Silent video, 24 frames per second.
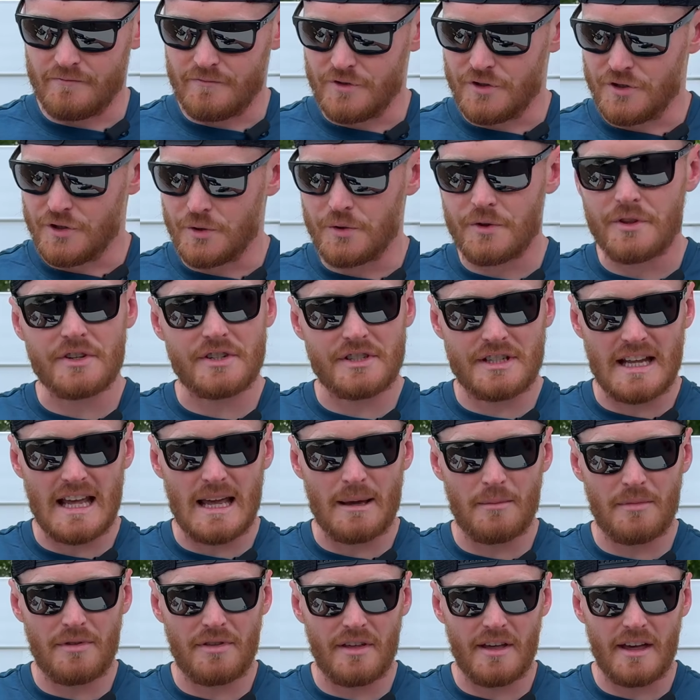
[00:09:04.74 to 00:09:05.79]
do the
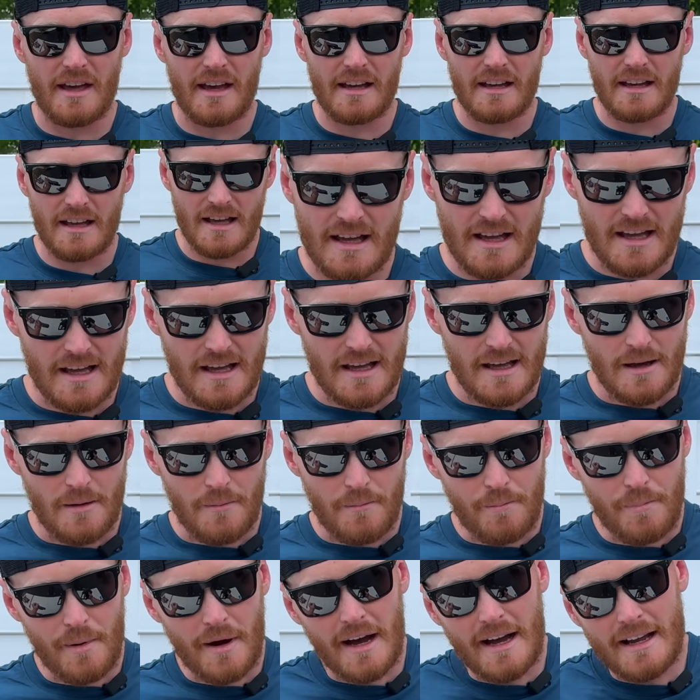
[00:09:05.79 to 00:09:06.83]
same thing,
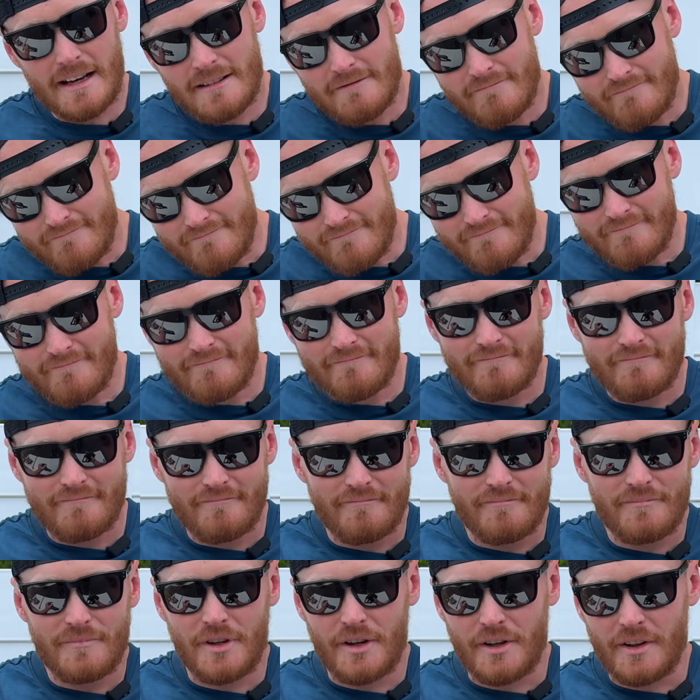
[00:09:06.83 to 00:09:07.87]
but
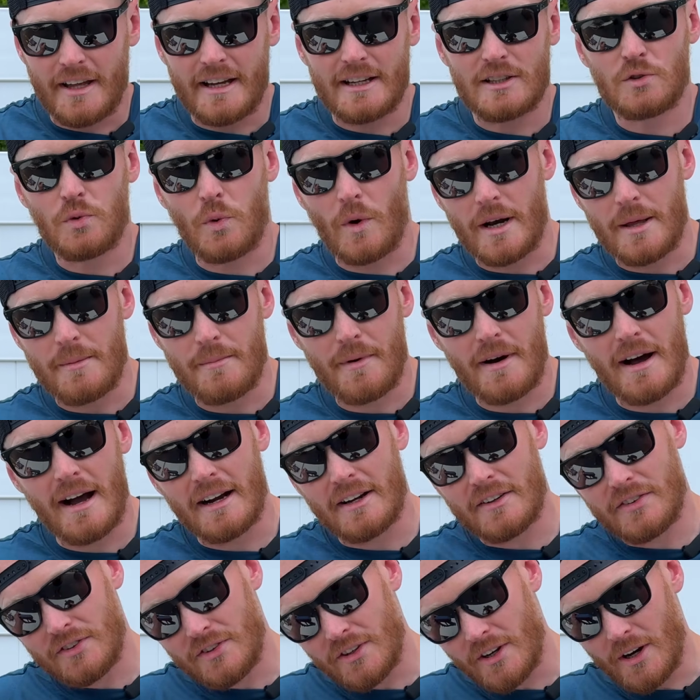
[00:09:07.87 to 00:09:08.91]
they're like 20
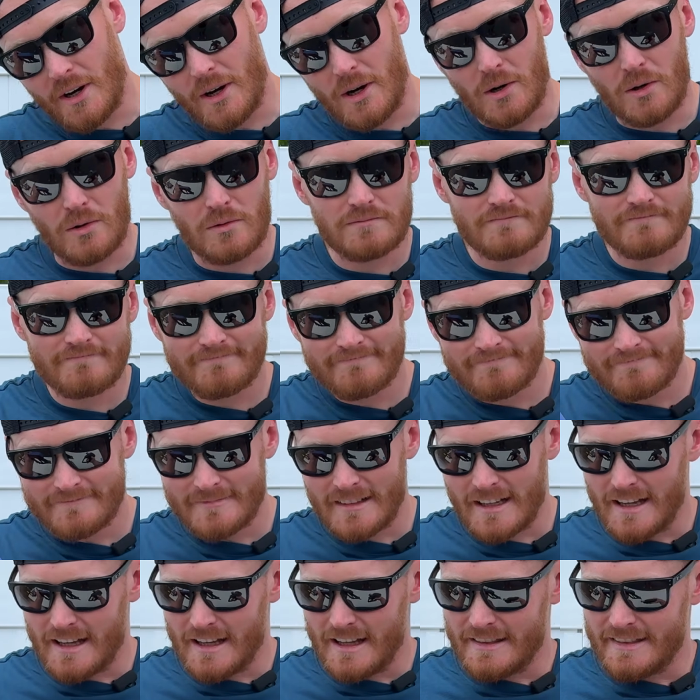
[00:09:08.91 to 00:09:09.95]
bucks, so
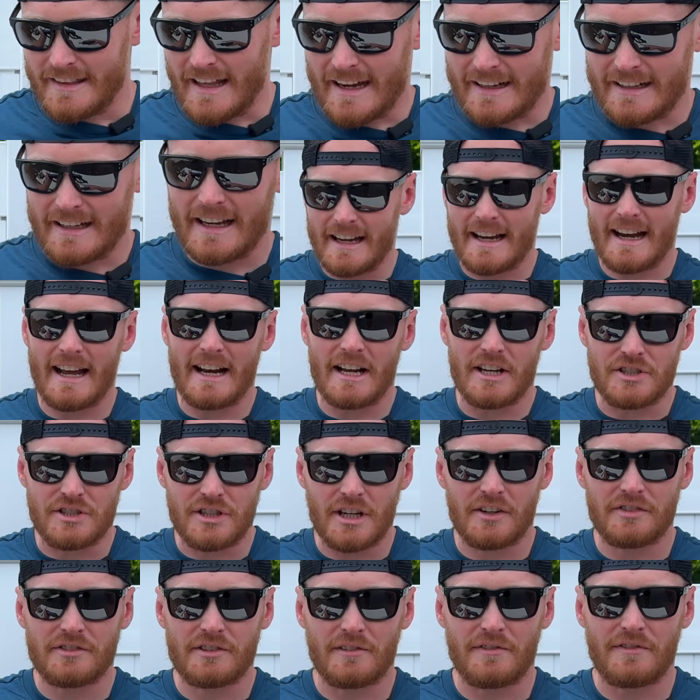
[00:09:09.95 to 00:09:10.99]
that can kind of
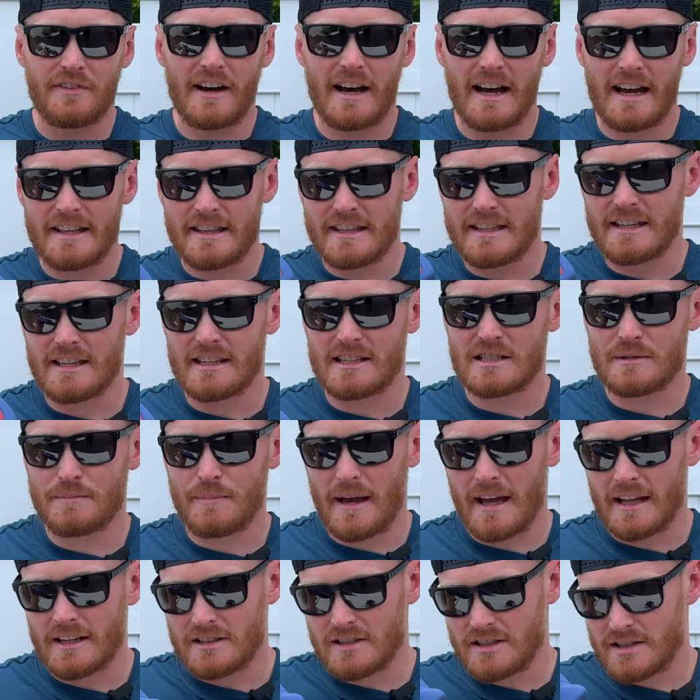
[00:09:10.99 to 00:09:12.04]
justify the
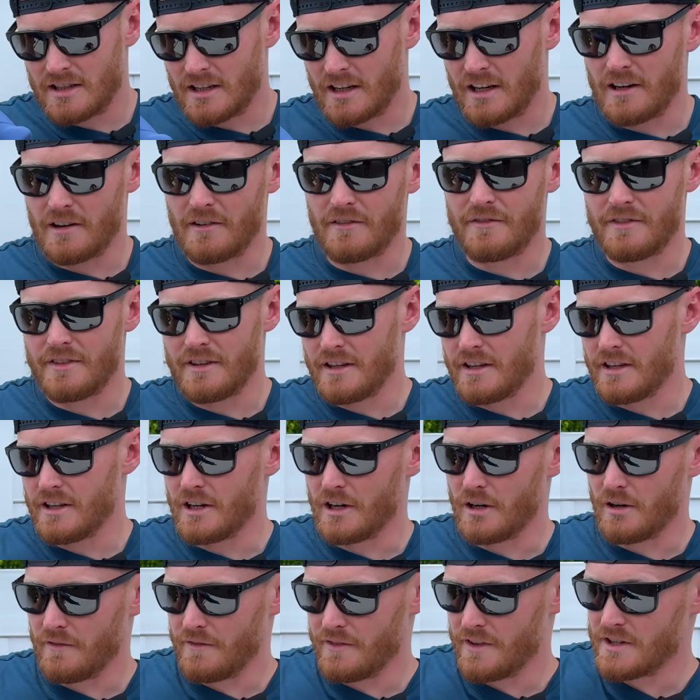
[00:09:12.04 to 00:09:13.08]
expense of
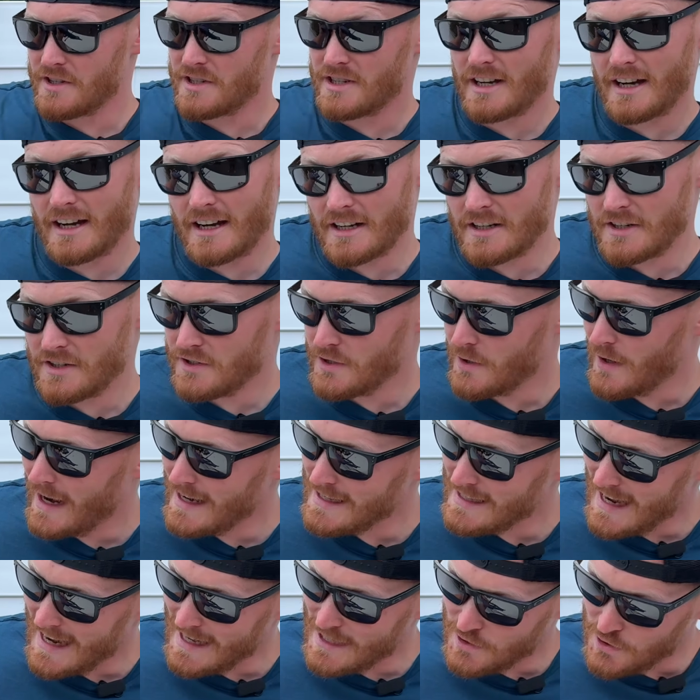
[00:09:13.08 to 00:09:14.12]
of this gun. So
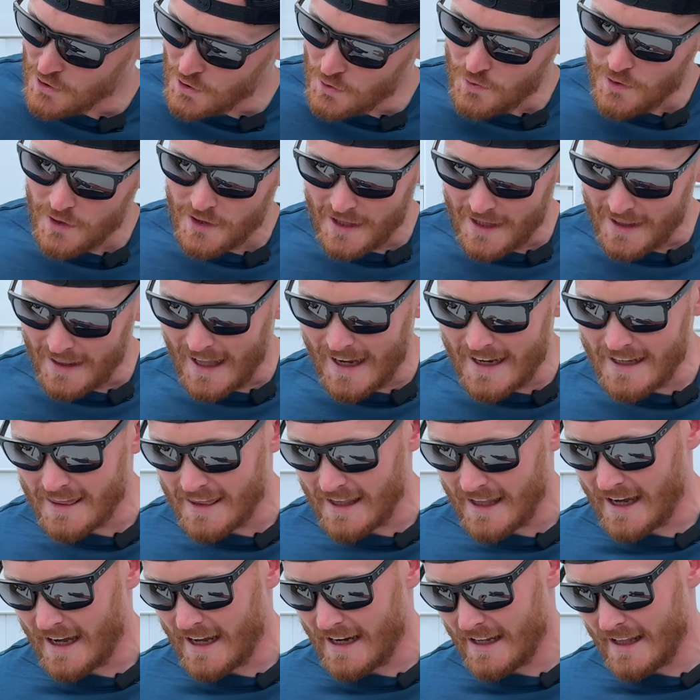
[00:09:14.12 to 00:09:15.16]
I do really like
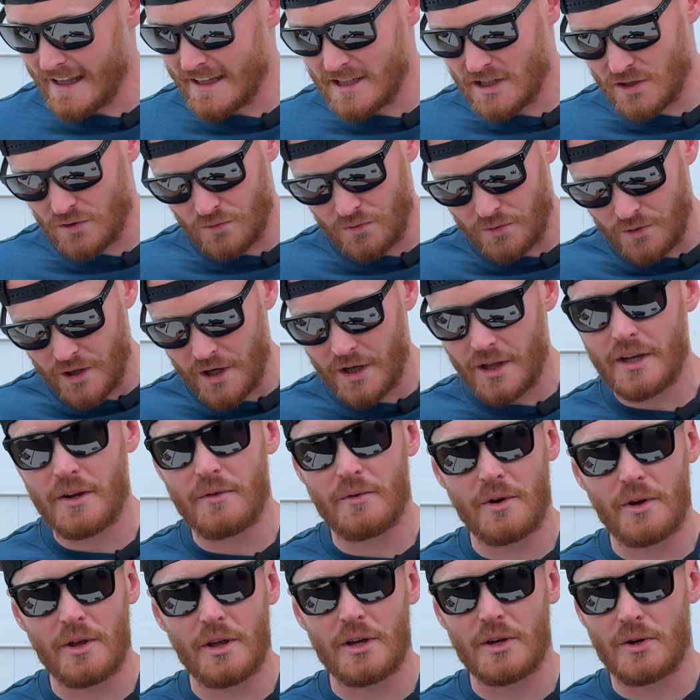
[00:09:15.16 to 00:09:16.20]
that. It's really,
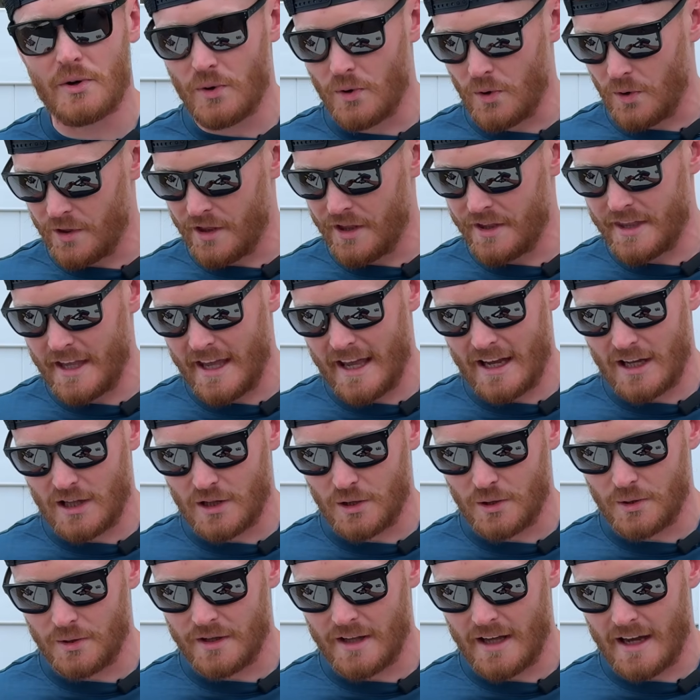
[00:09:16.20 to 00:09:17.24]
really cool that they
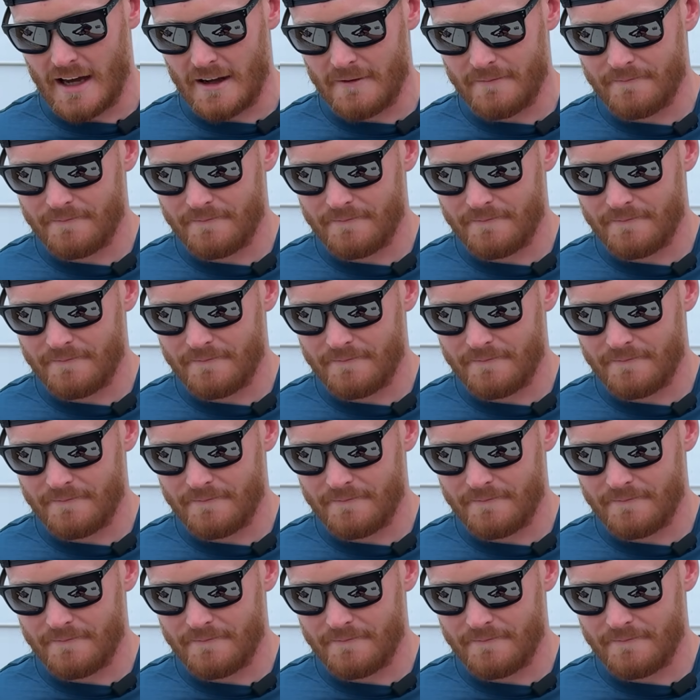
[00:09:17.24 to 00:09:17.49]
include that.